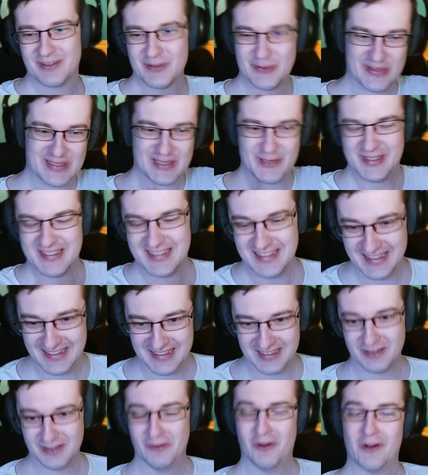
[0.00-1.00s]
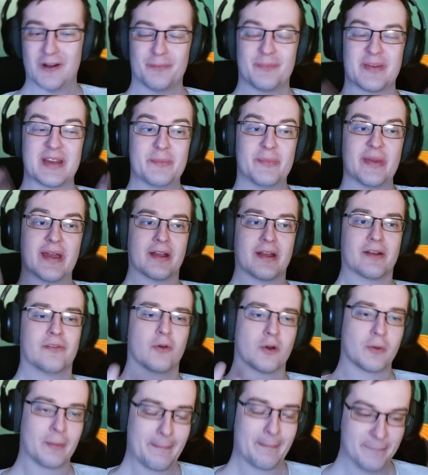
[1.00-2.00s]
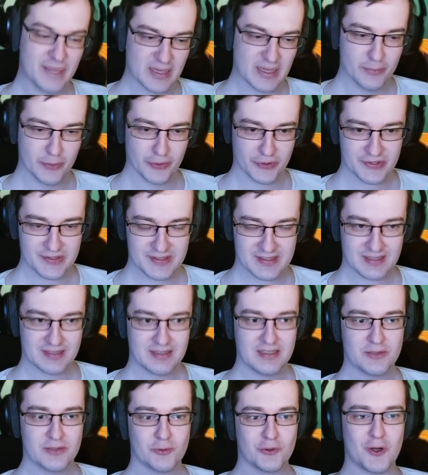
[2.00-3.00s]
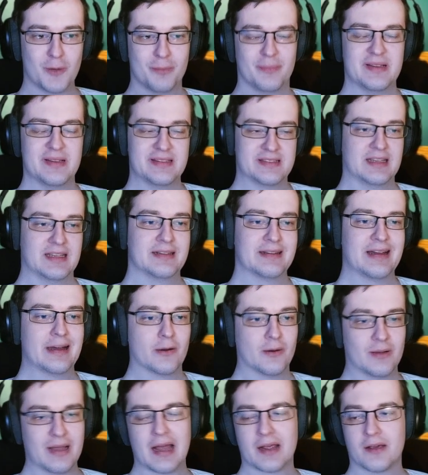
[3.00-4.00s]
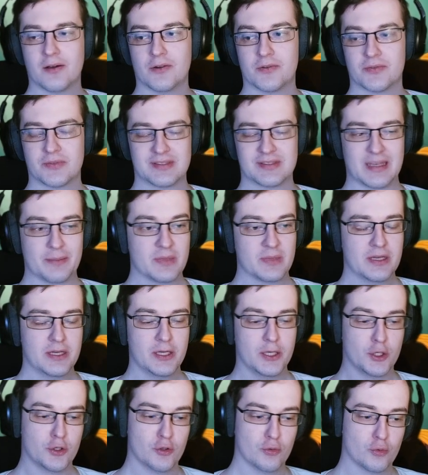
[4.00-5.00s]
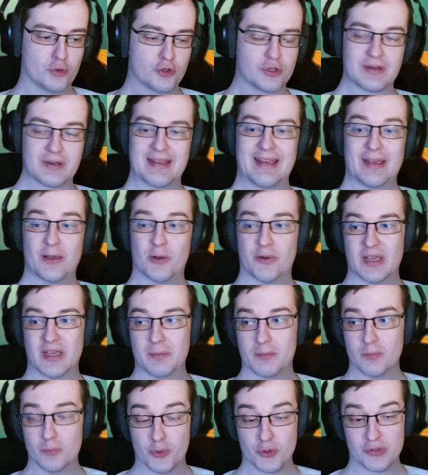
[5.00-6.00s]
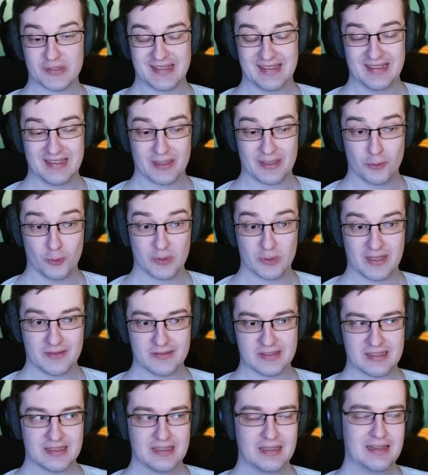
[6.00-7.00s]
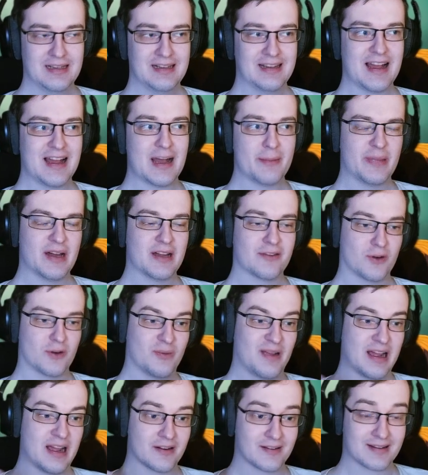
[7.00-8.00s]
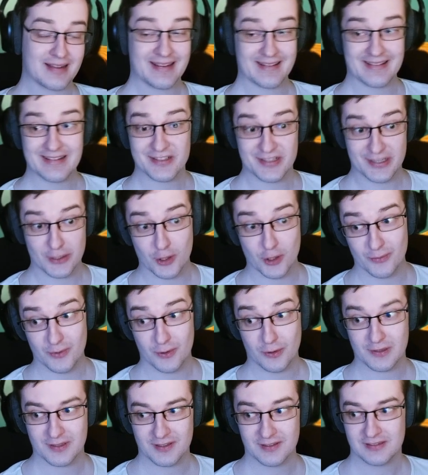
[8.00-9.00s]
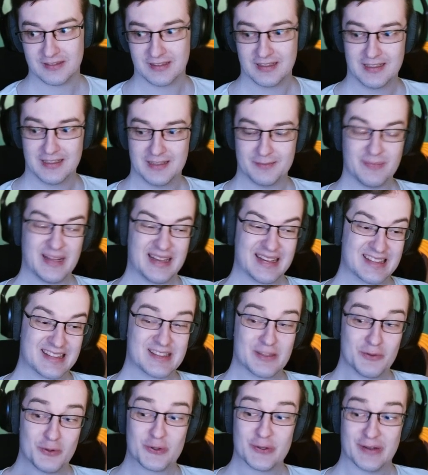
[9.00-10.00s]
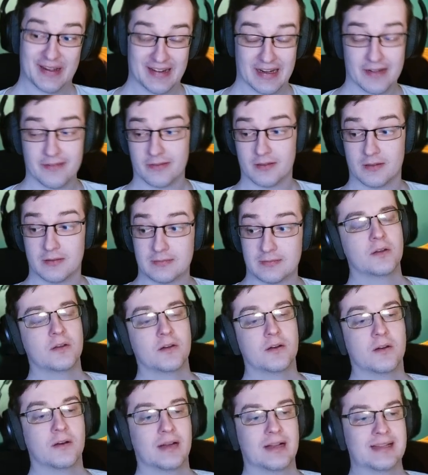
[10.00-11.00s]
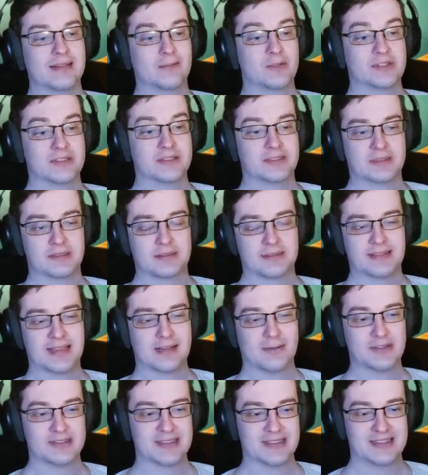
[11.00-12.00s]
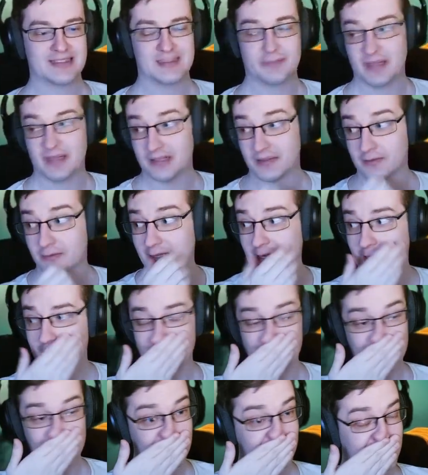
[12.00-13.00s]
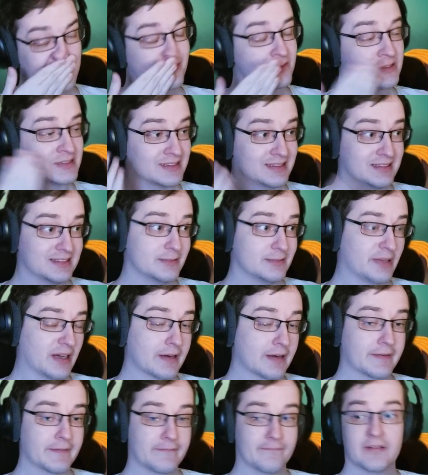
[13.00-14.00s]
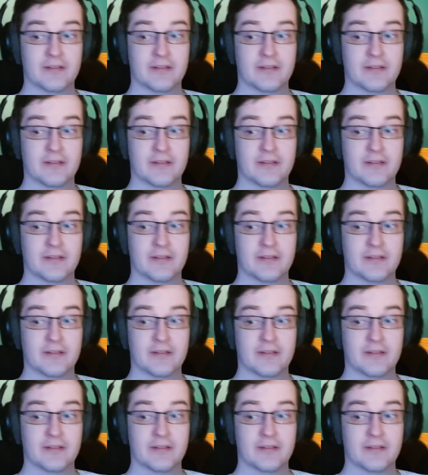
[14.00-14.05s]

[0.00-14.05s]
to squeeze a little or prepare for big bursts to compensate our lack of some huge AoE burst healing cooldowns, apart from our RNG convoke. But it's usually enough. Alright, that was easy part of the guide. That was easy part.